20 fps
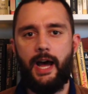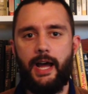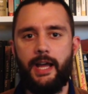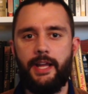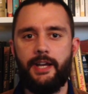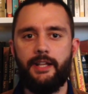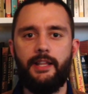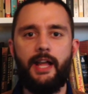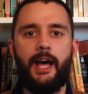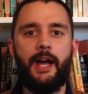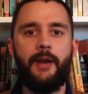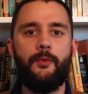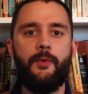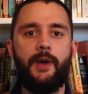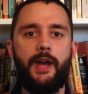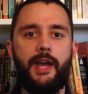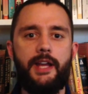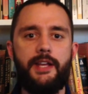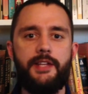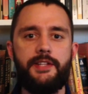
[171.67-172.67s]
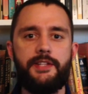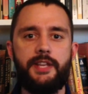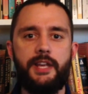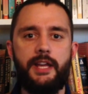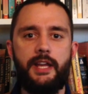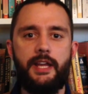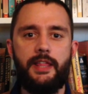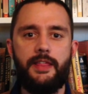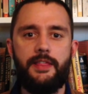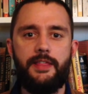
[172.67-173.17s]
in a lot of ways,
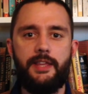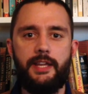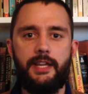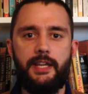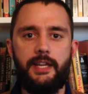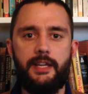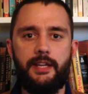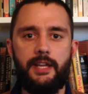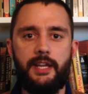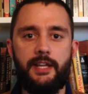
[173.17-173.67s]
the